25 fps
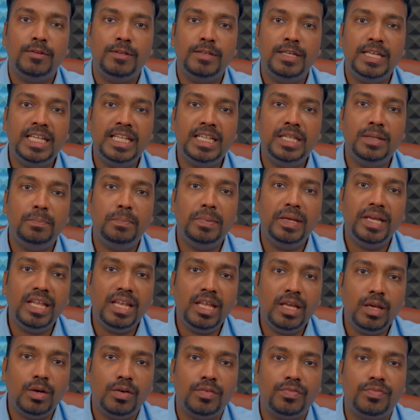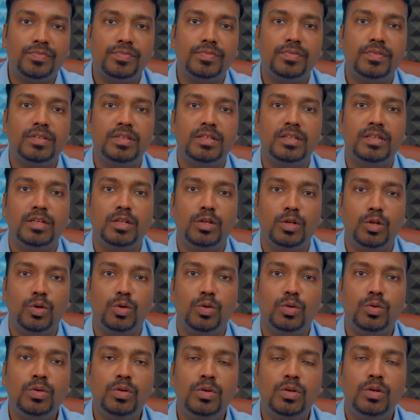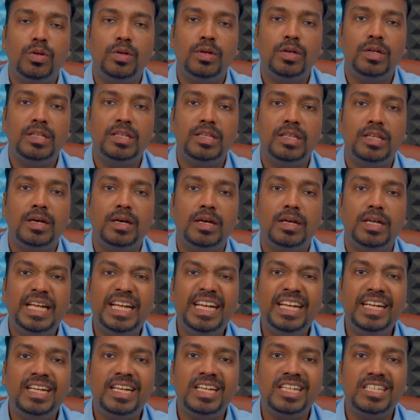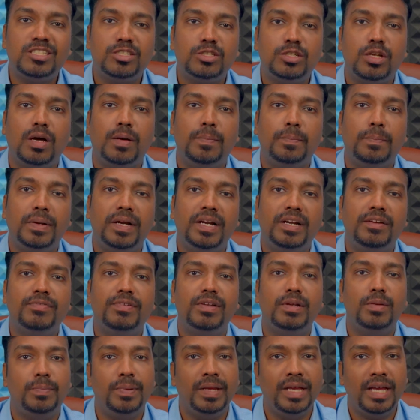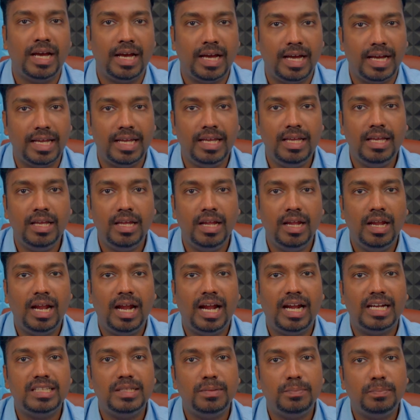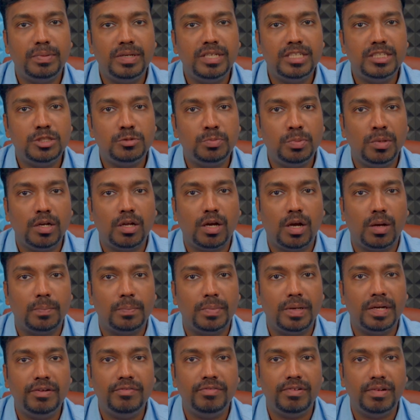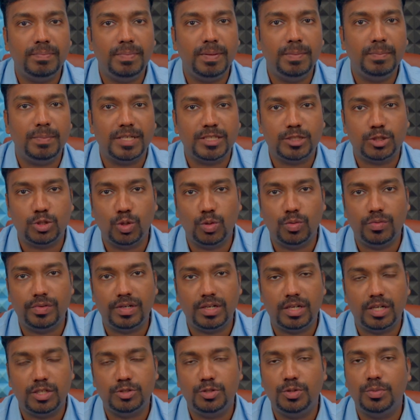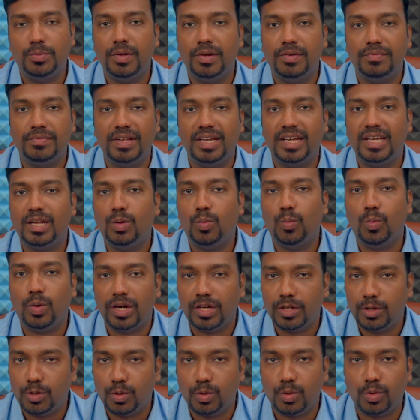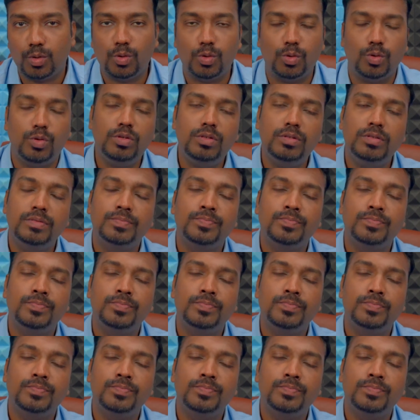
In the beginning of the loan, the interest component will be high and the principal component will be much lower. Assume you have taken a 1 crore loan,